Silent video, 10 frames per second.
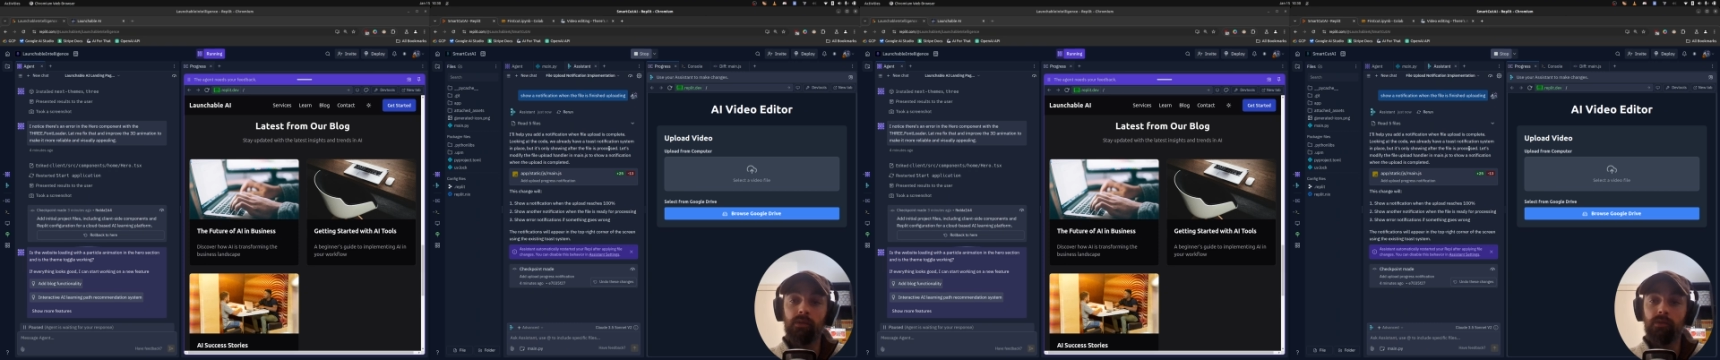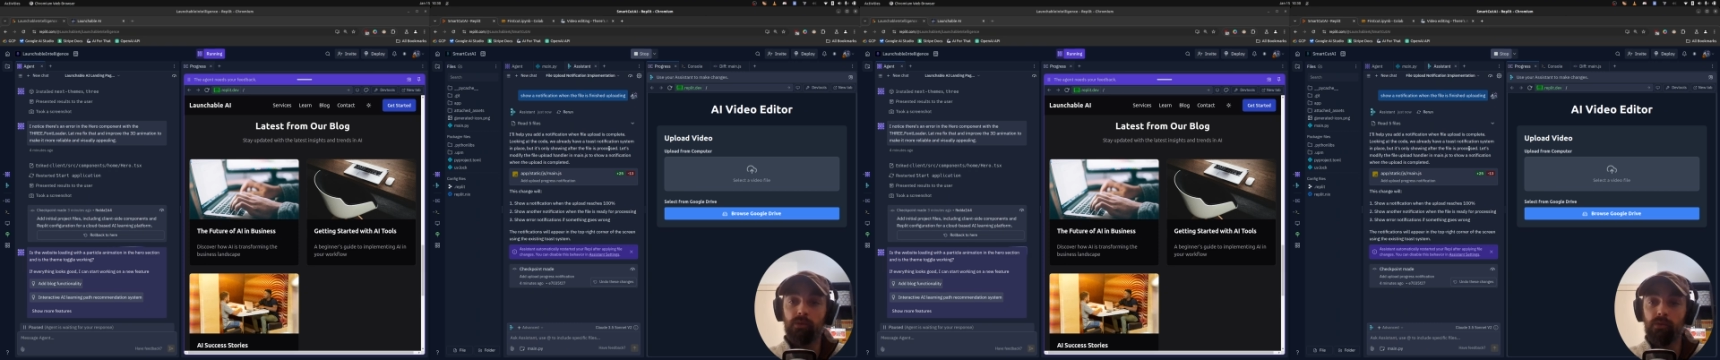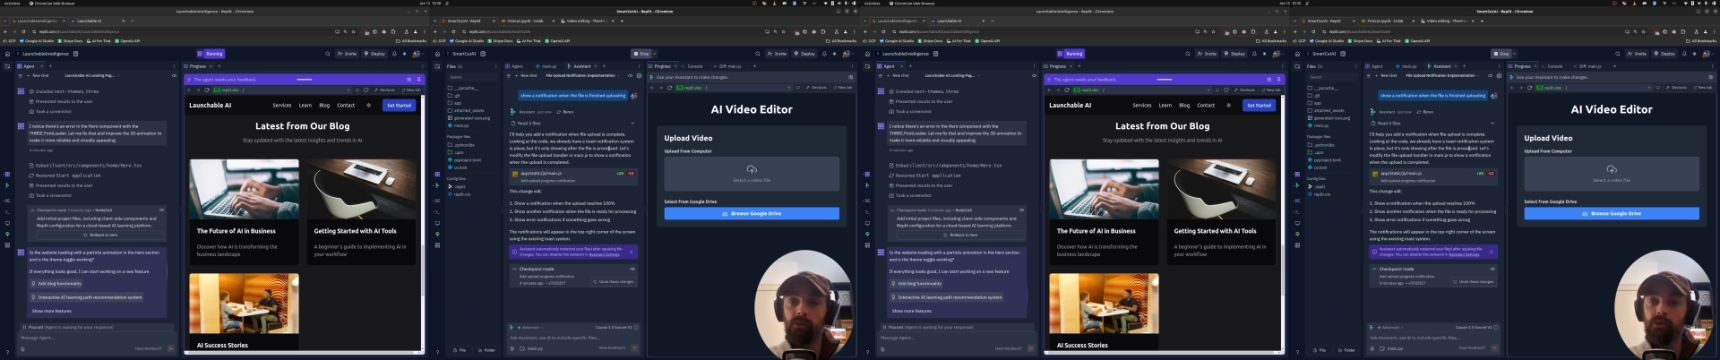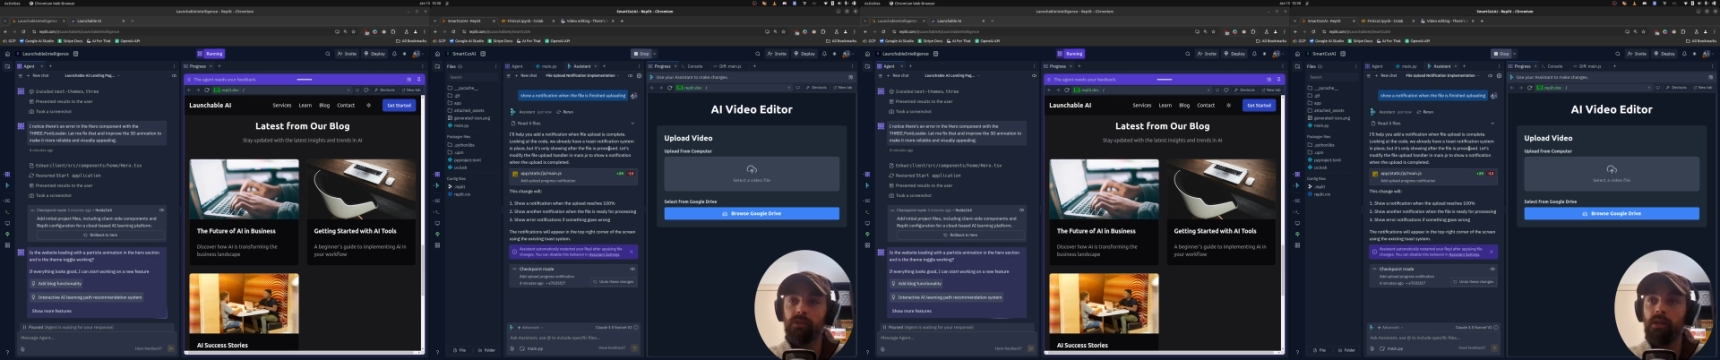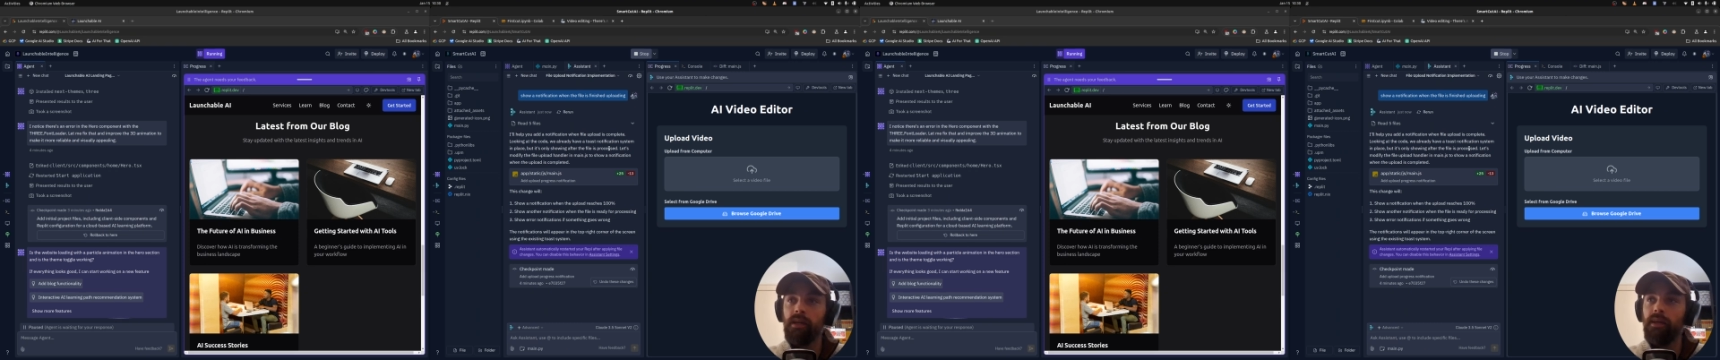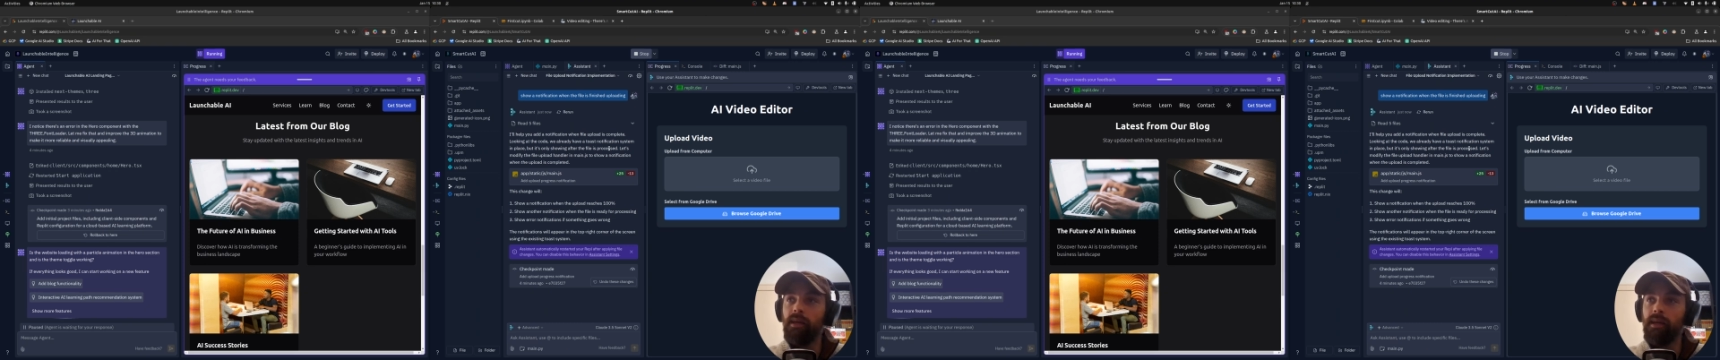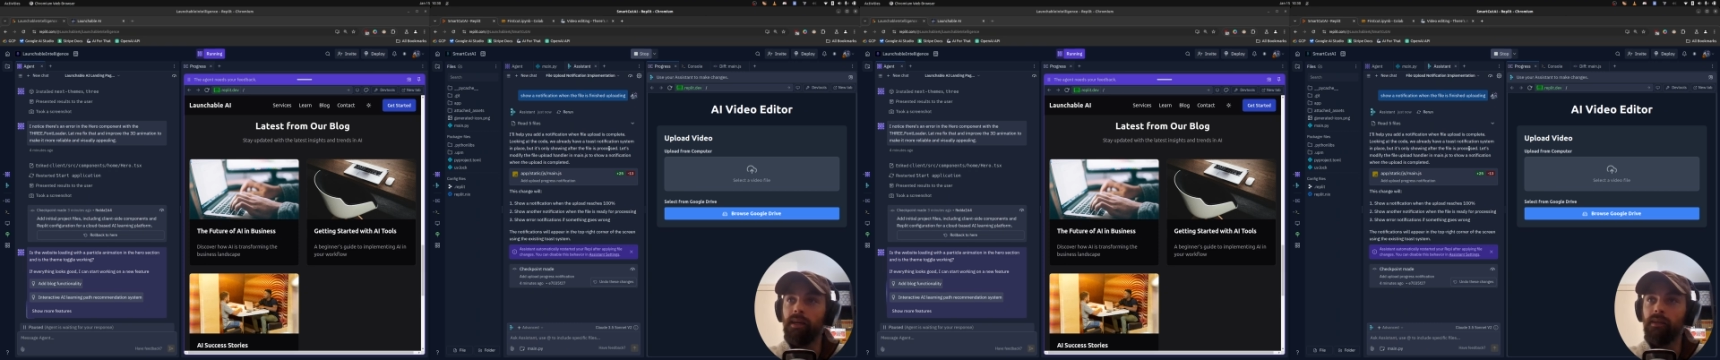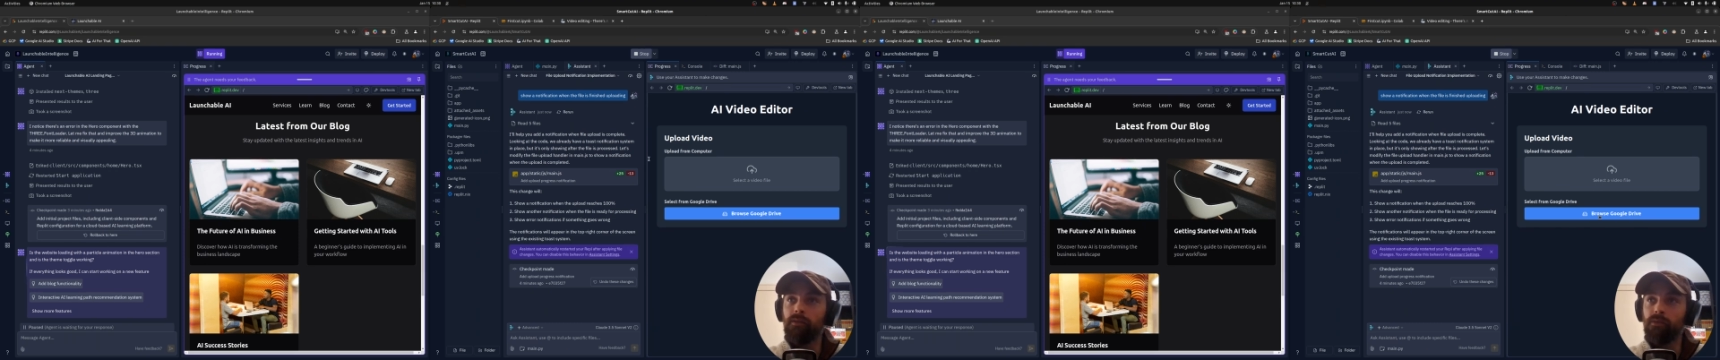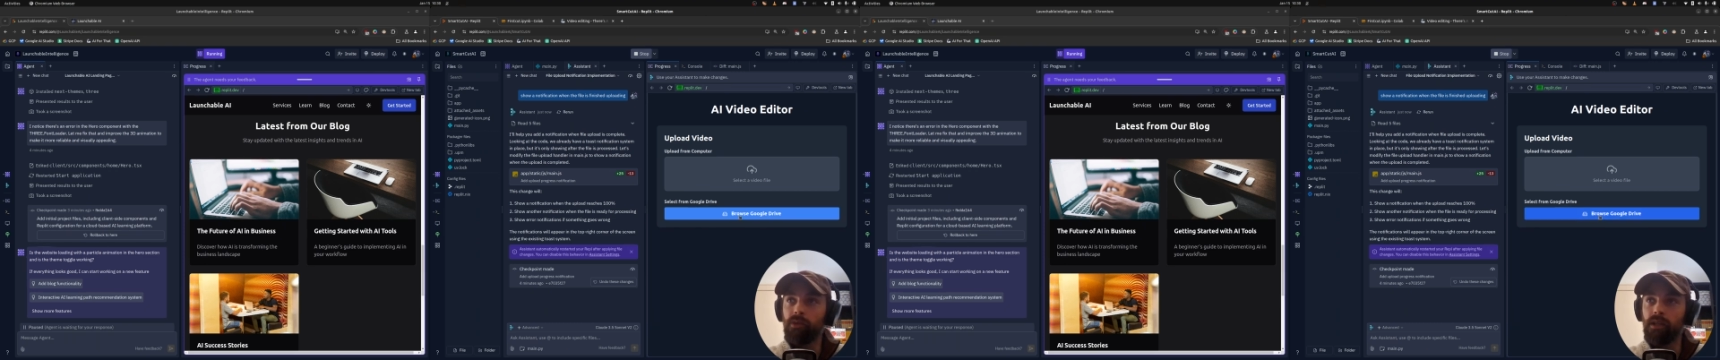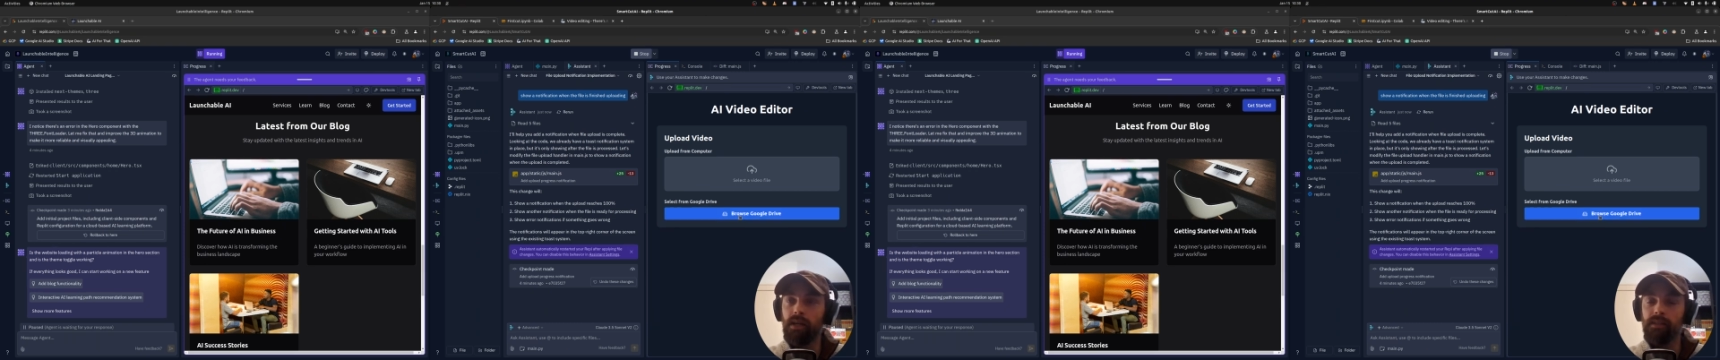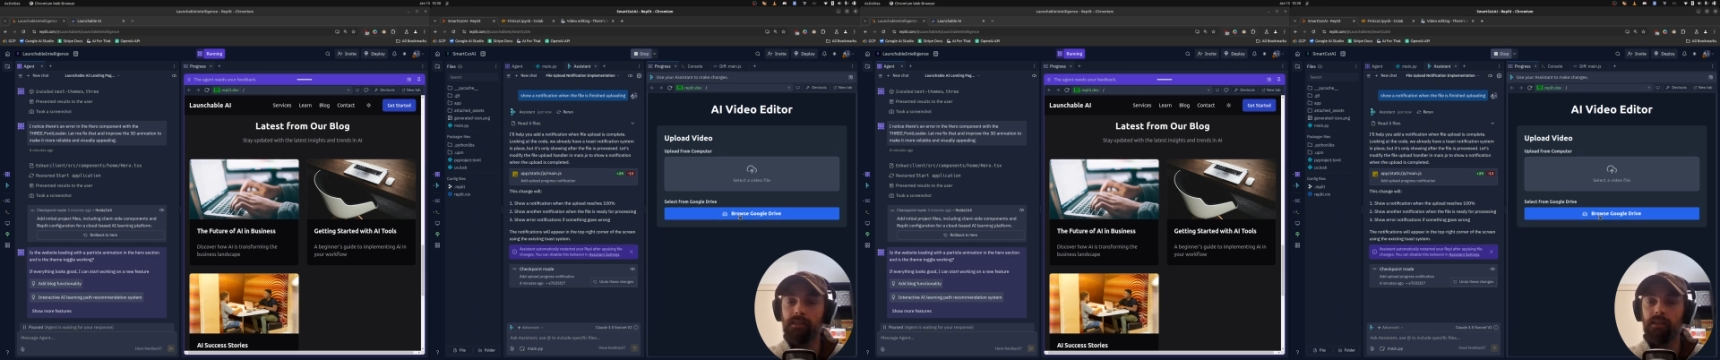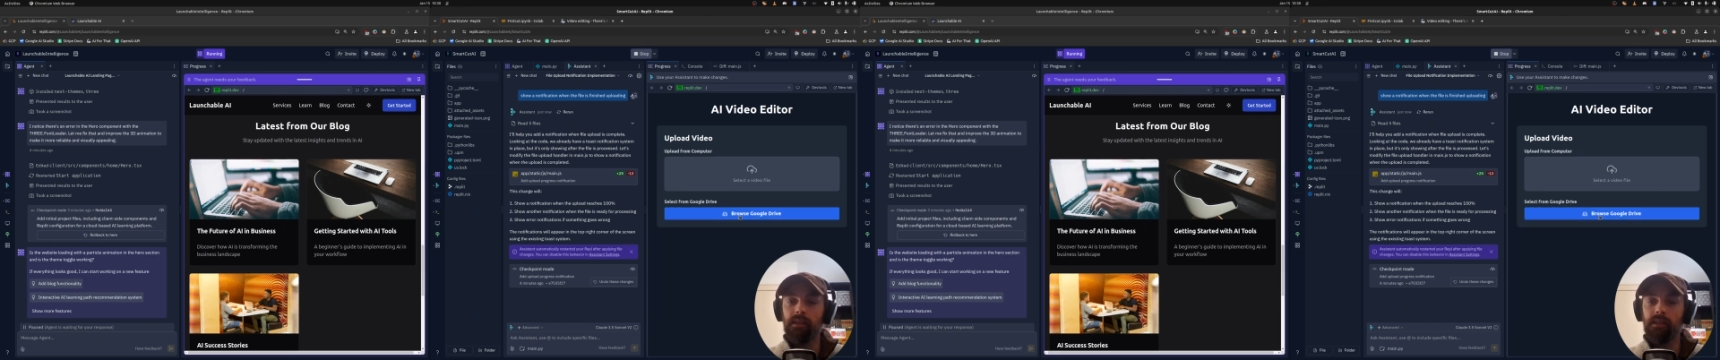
own tools and realize that